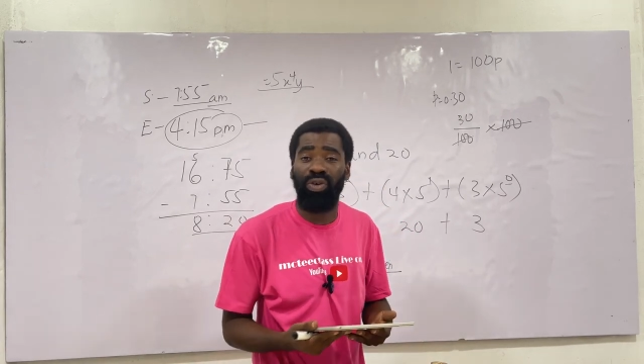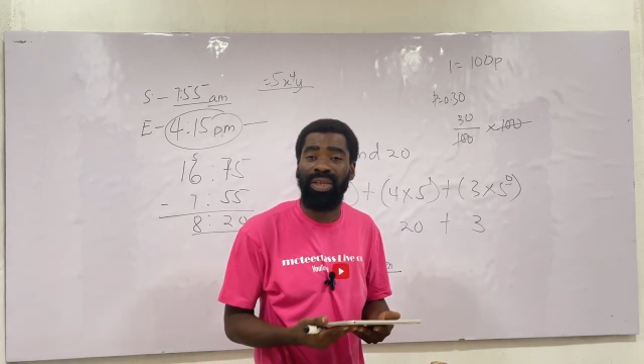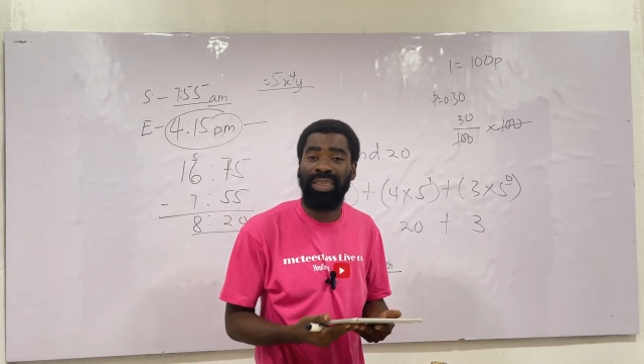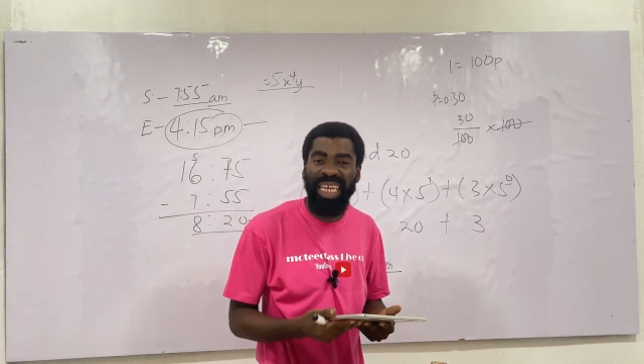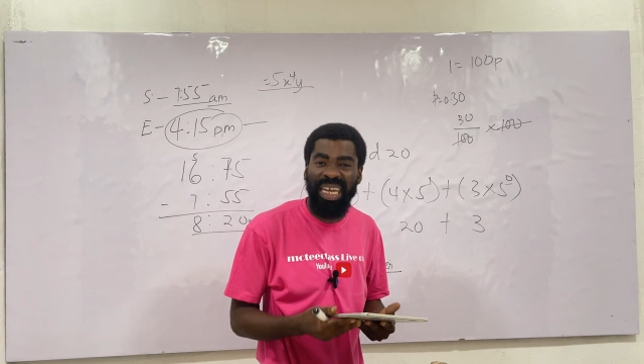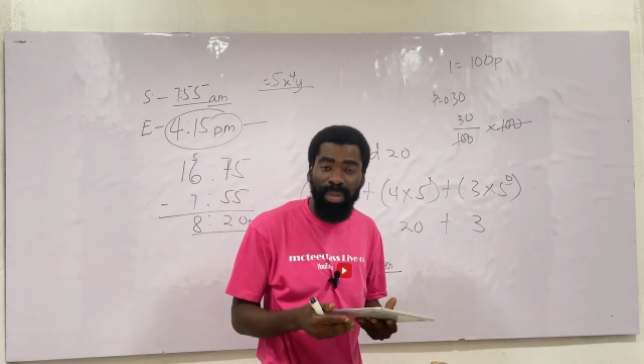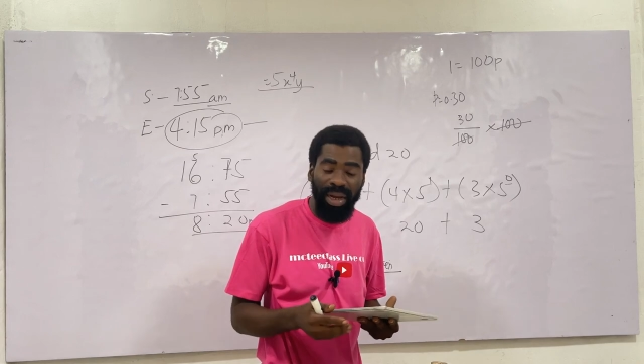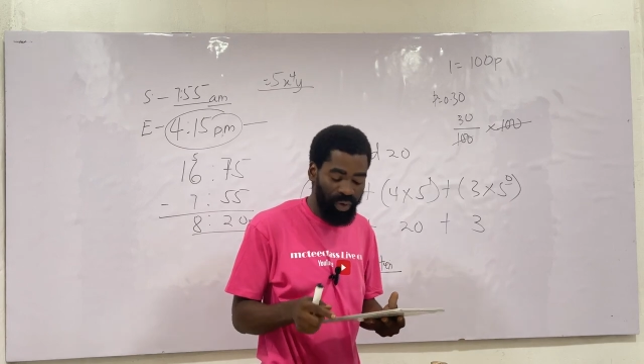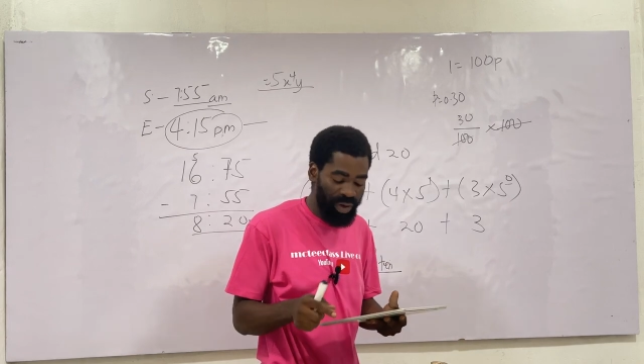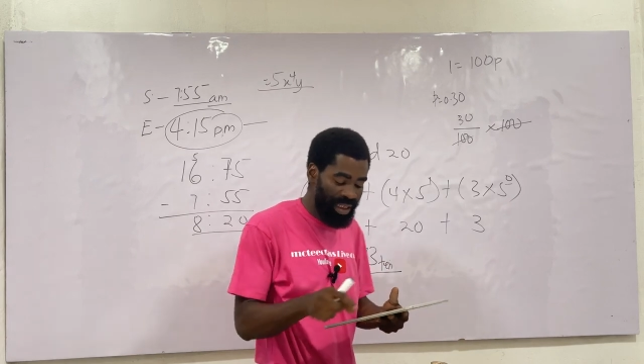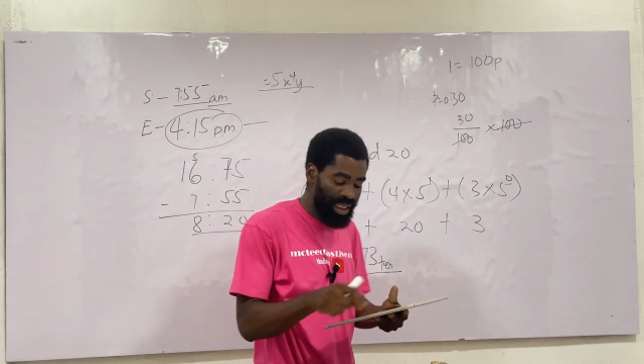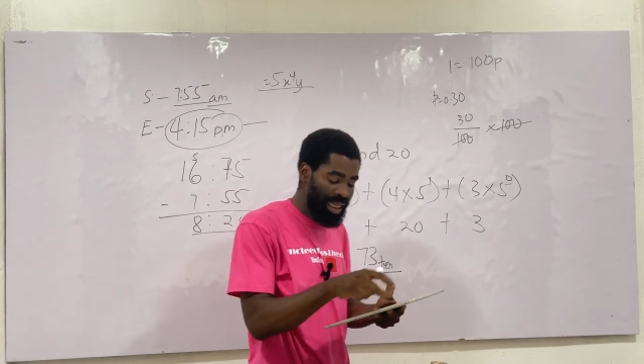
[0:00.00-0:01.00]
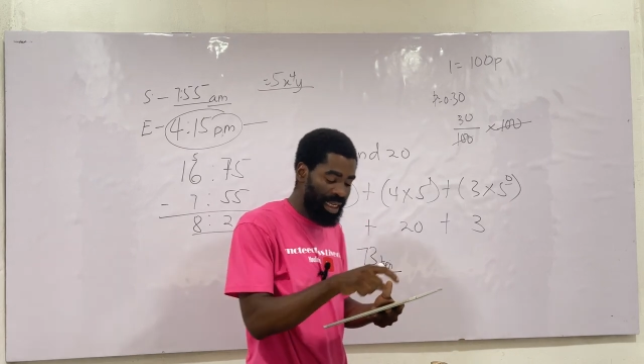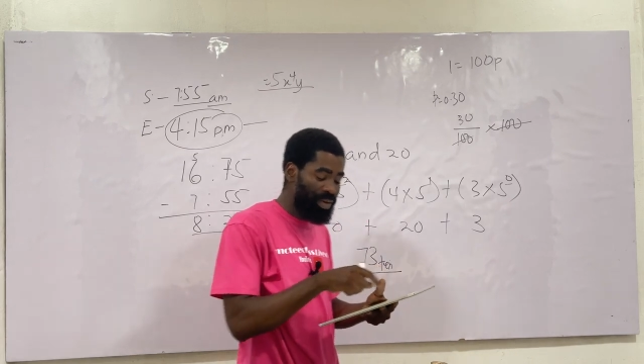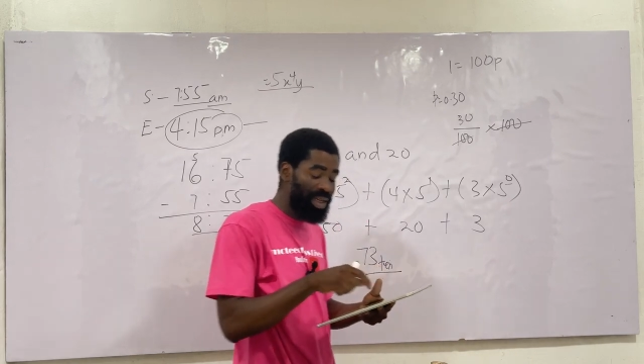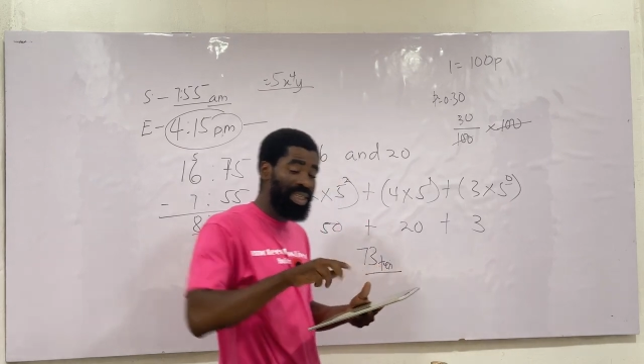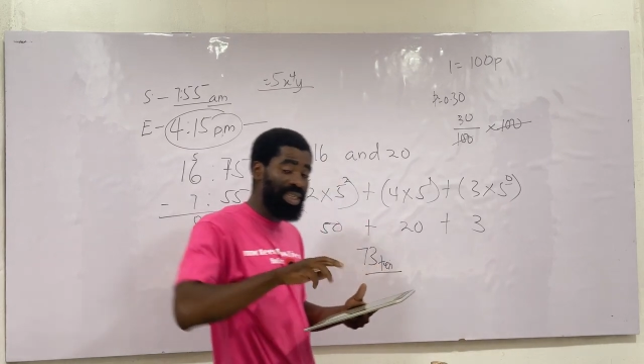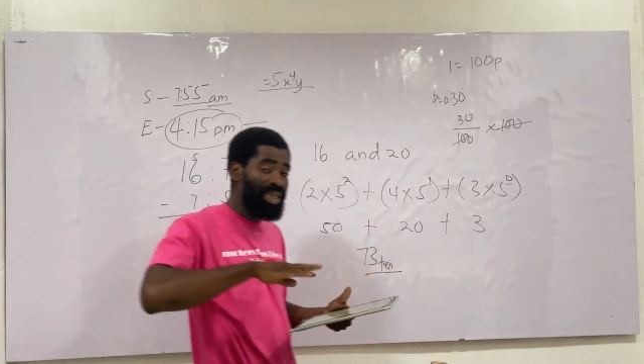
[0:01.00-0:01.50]
So don't think much. When you see such
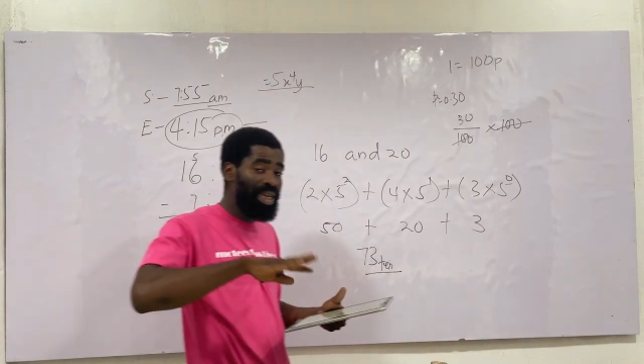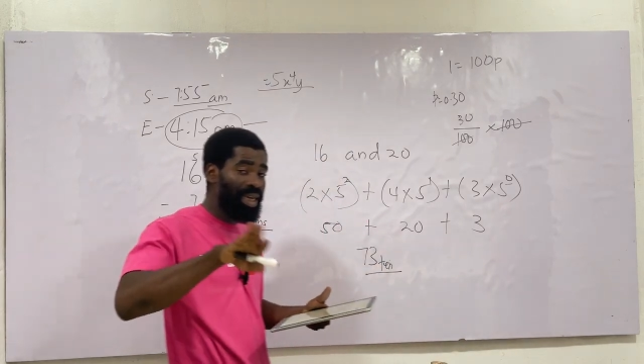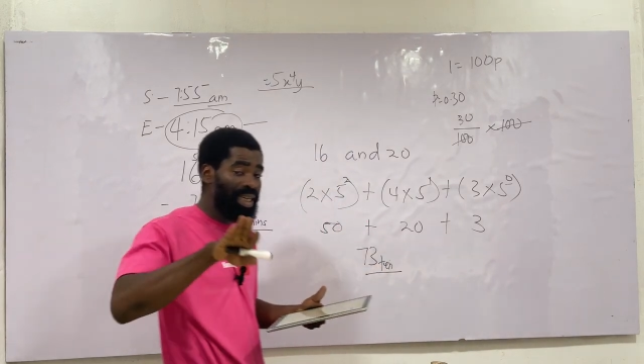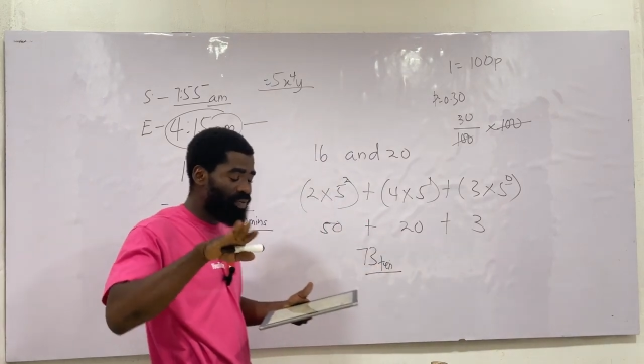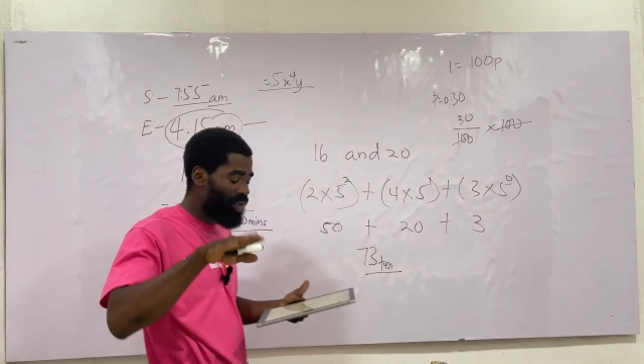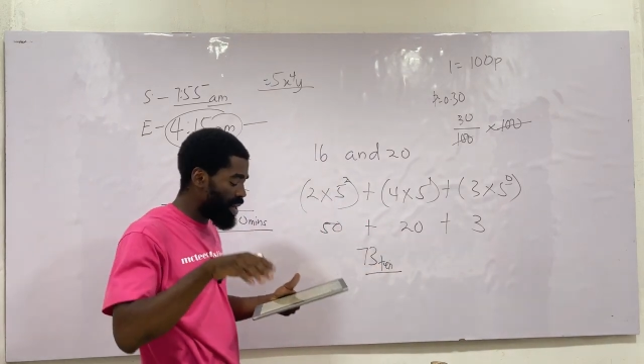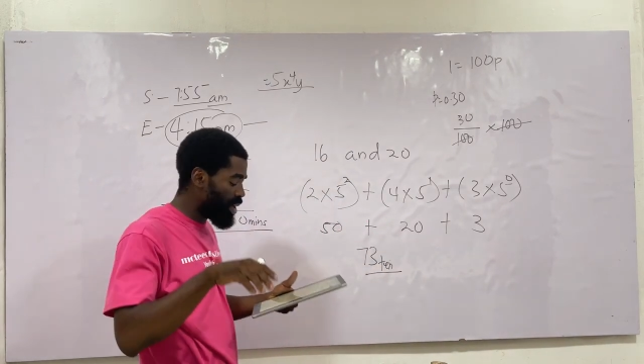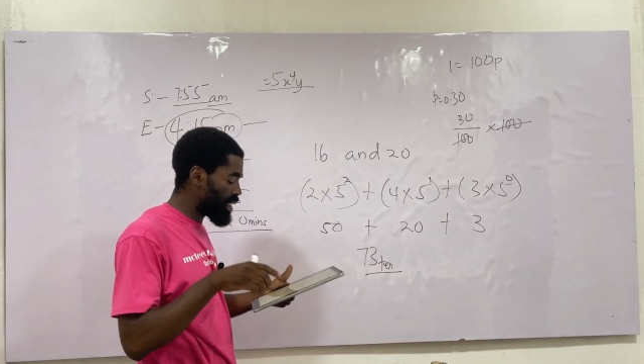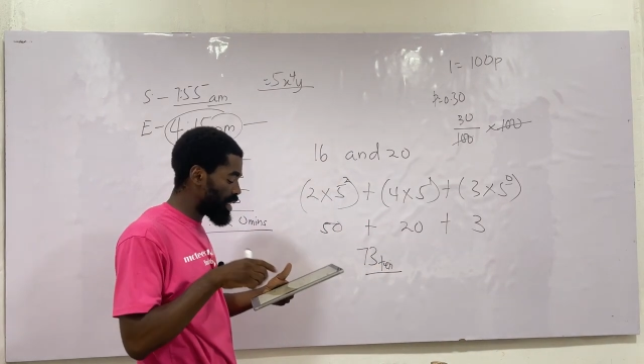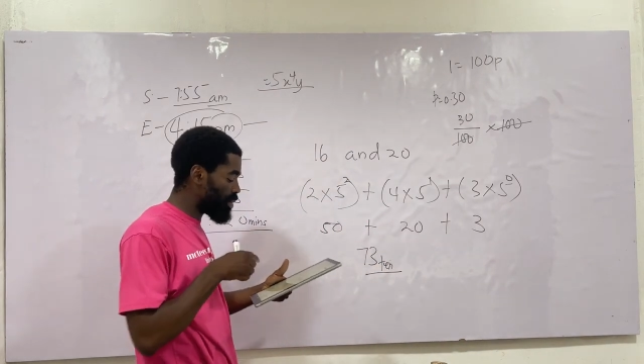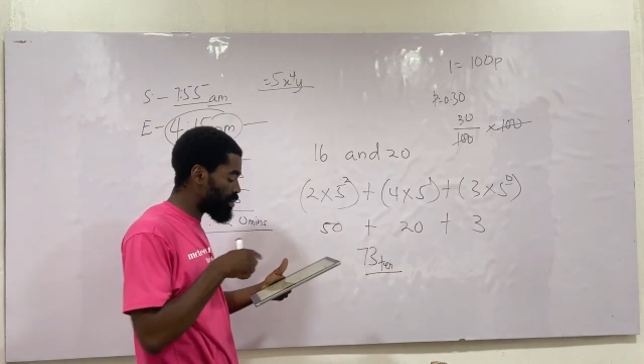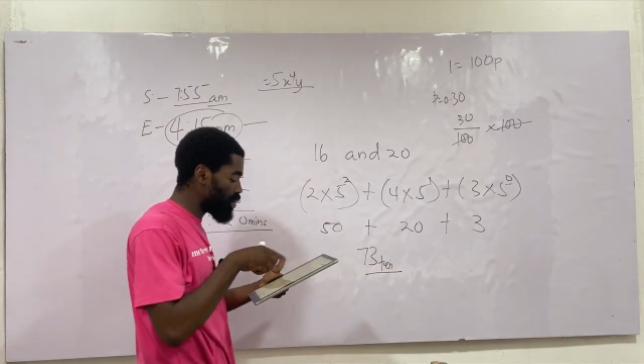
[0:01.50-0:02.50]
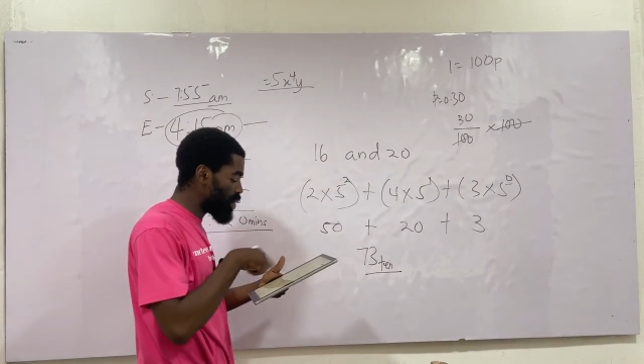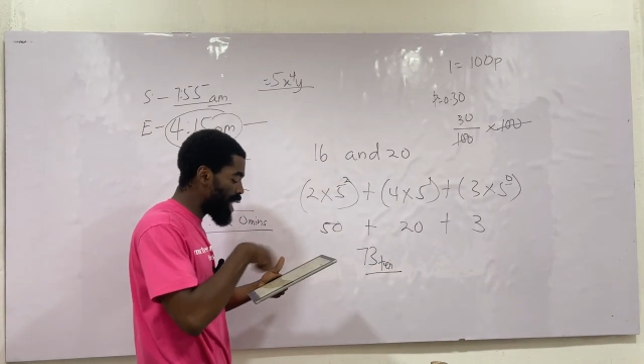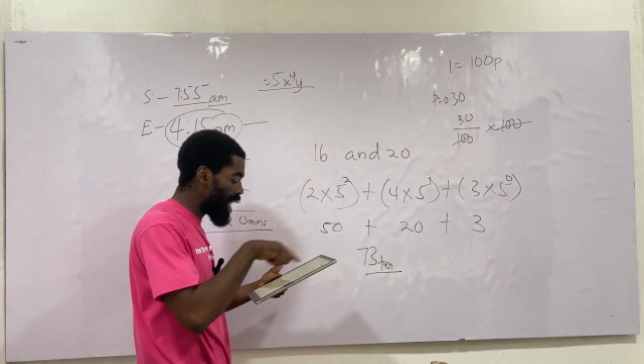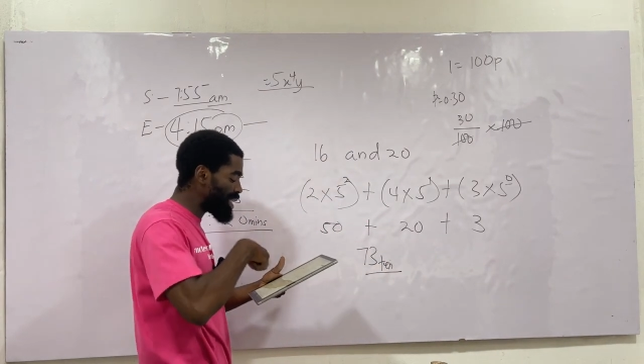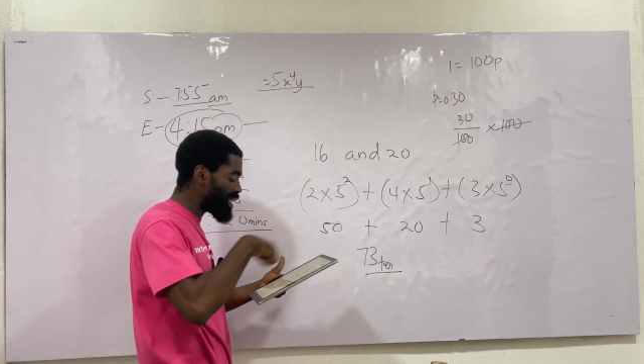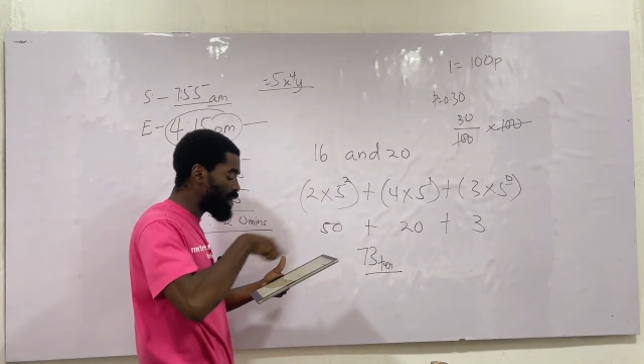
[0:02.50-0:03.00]
question, it's find the LCM. So
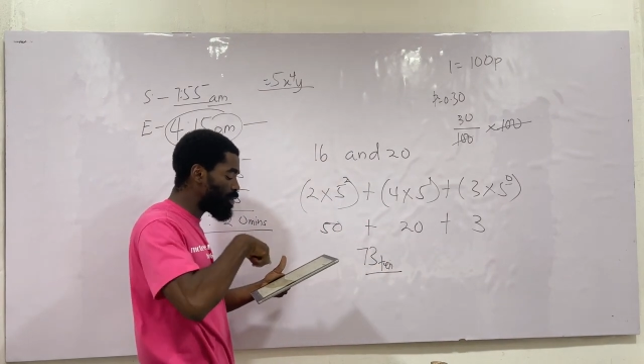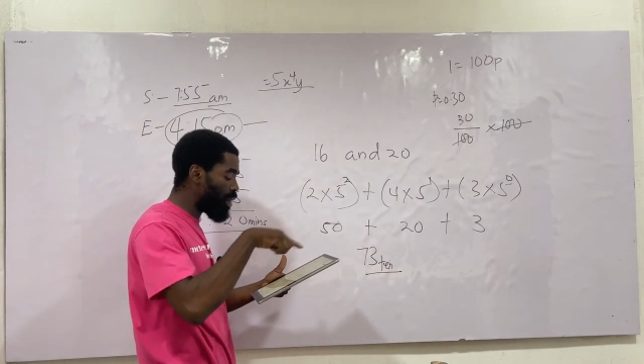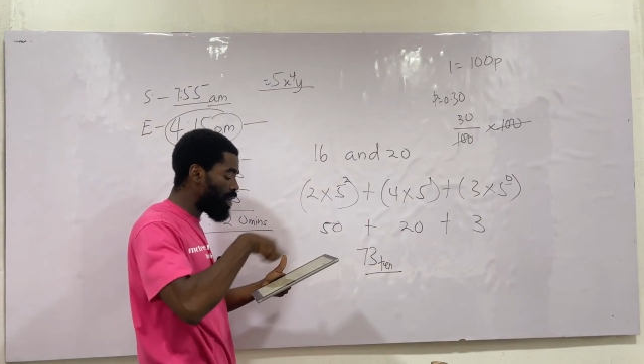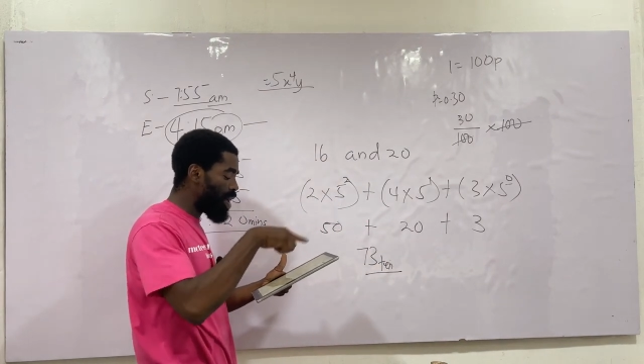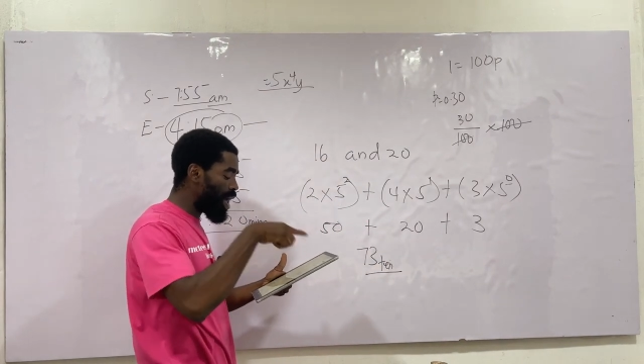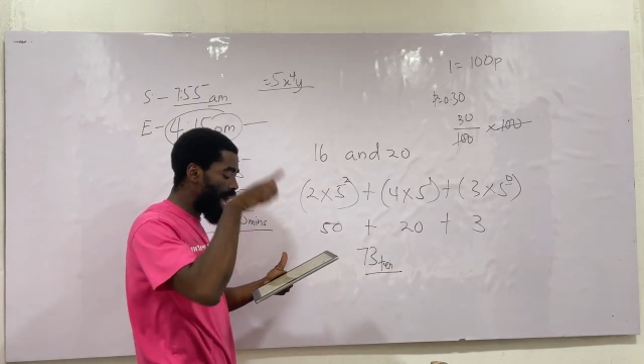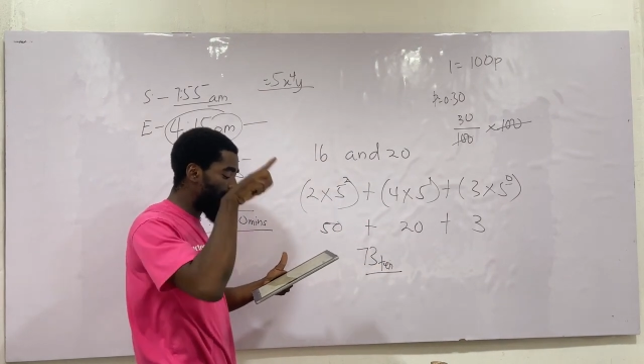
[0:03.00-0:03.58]
here I shade what?